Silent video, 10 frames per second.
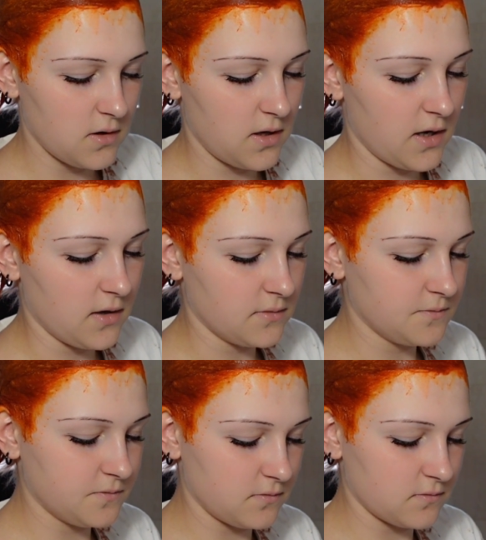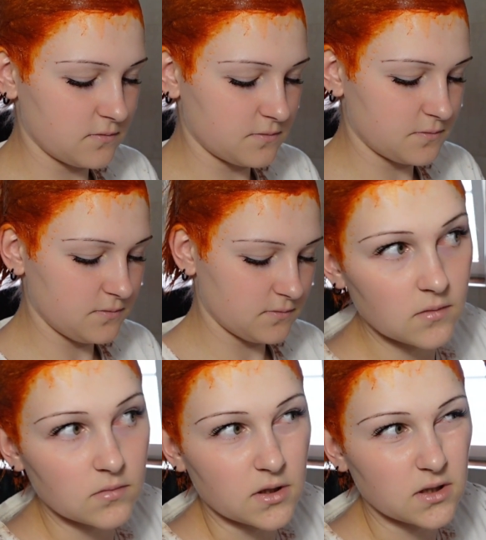Yeah,
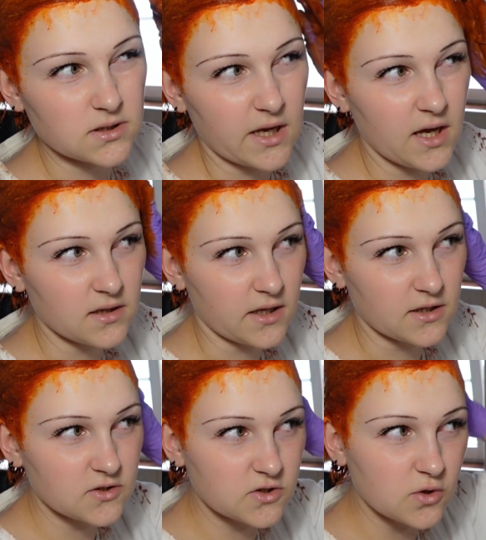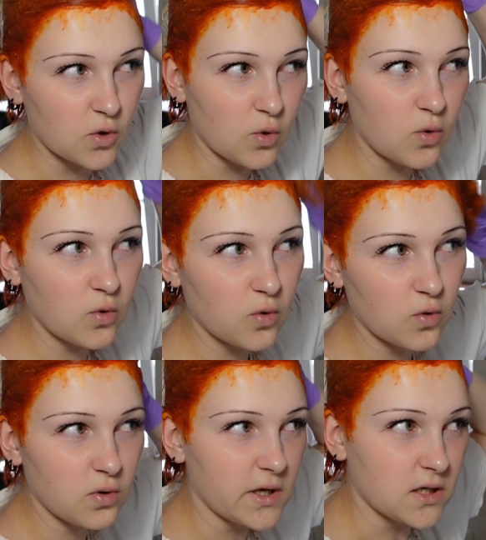because I had like
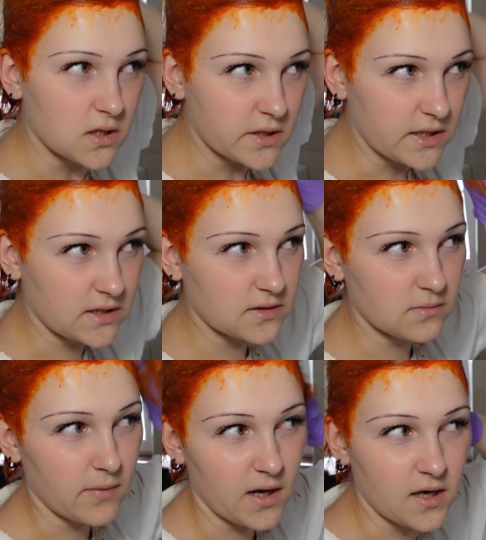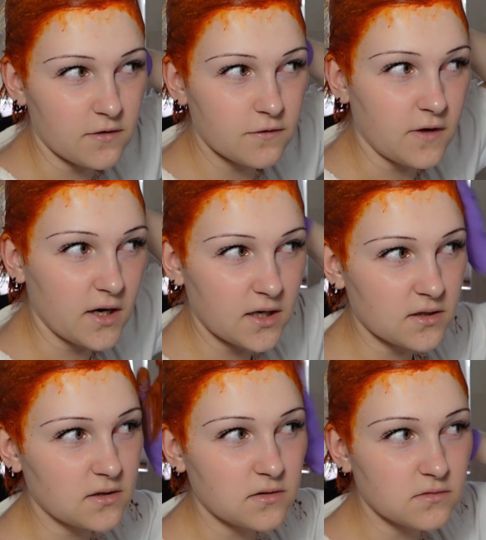school and my
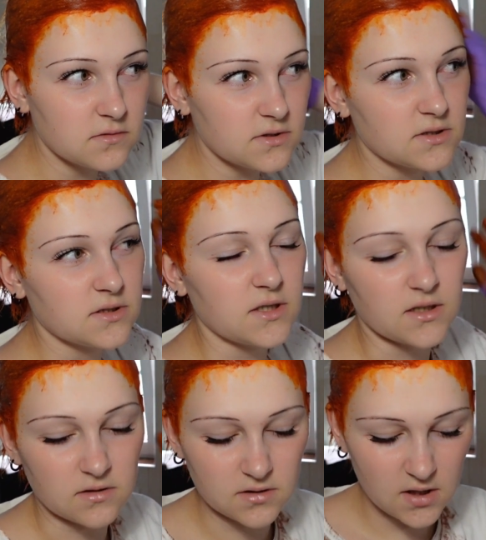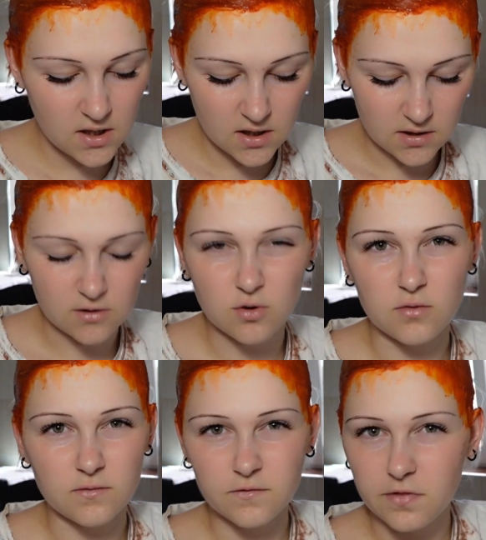finals and a lot
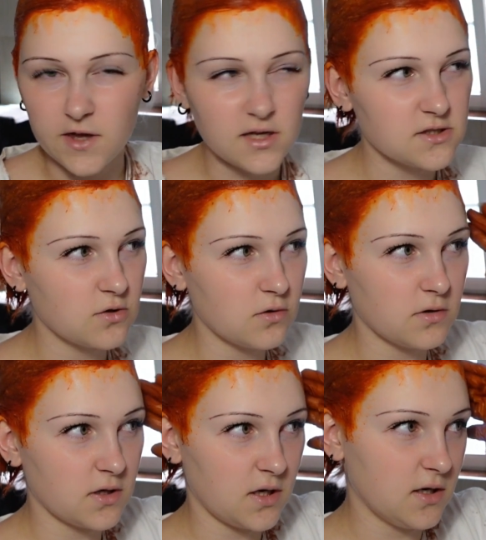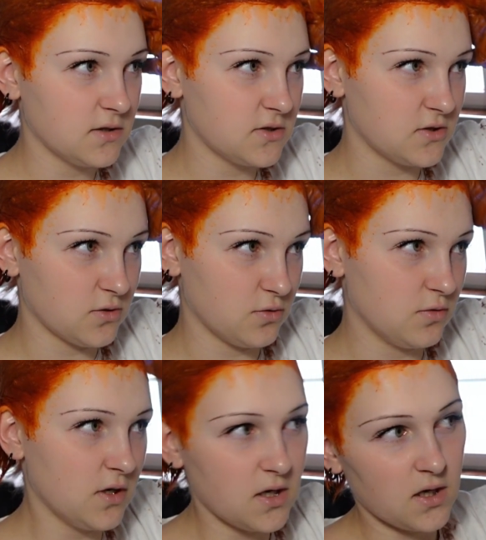of things going on,
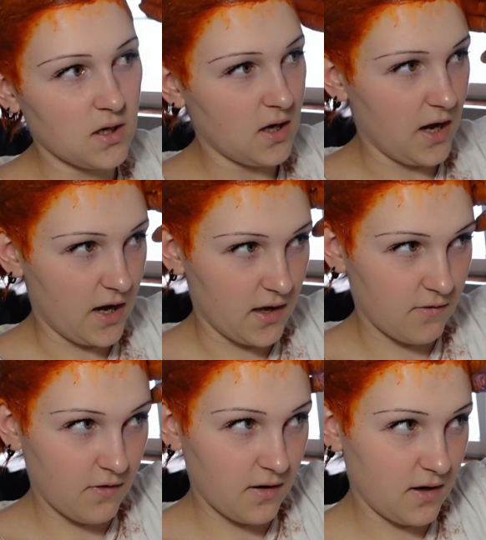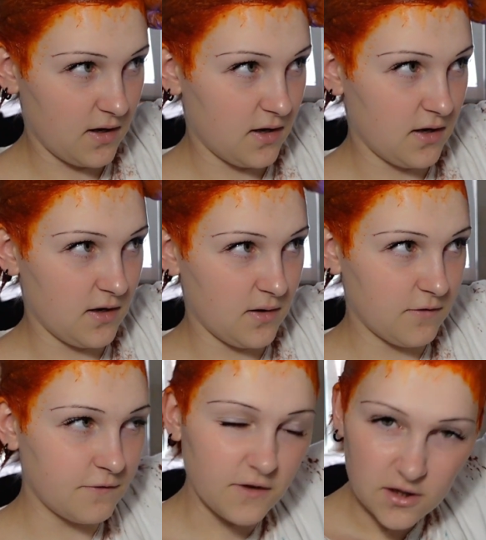so I've
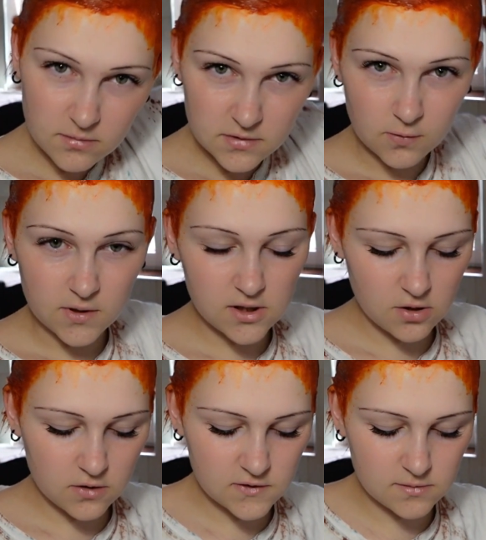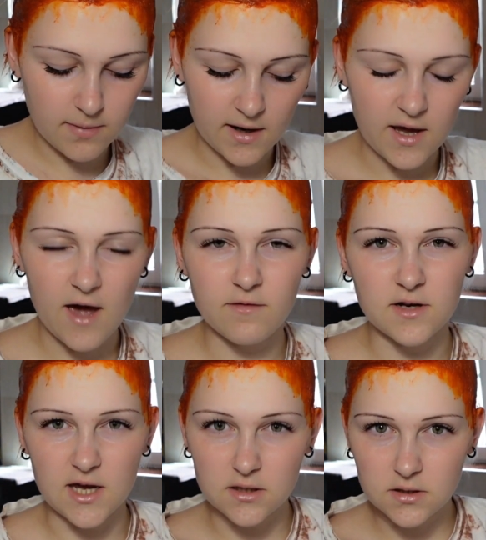filmed videos but I
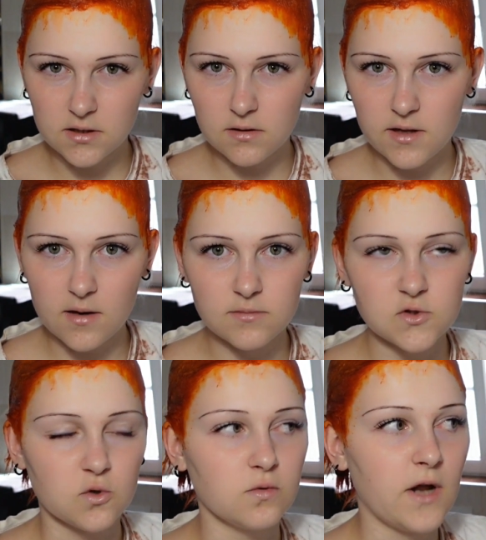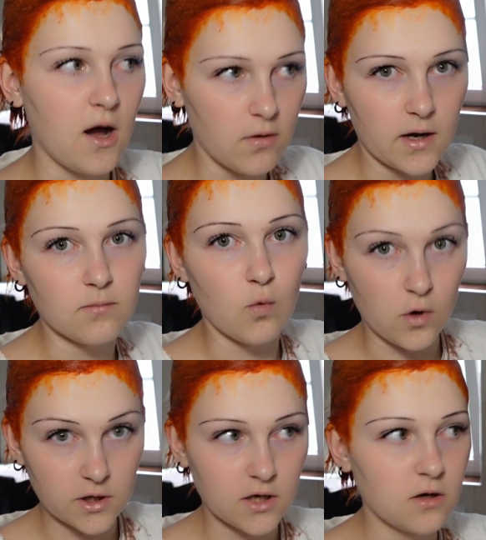haven't edited them, so now I'm
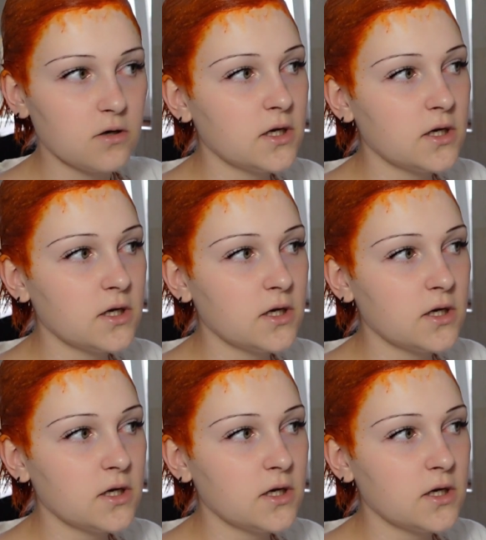working on